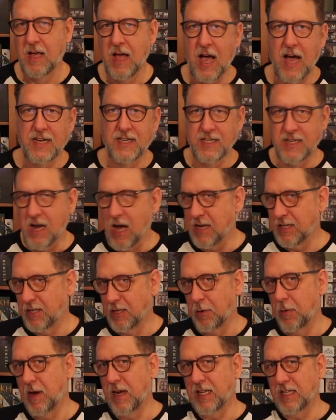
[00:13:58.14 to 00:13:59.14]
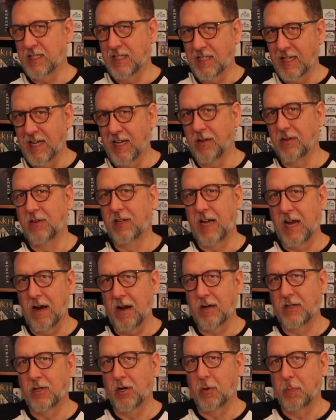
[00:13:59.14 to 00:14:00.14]
I did not do any single
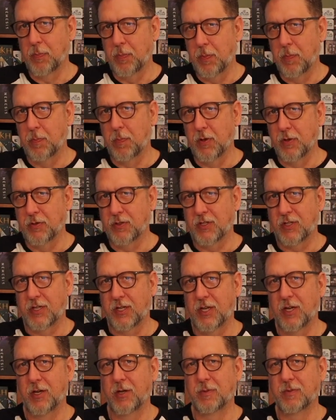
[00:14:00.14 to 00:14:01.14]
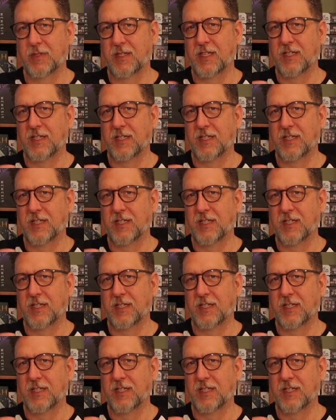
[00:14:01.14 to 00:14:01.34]
character boost cubes.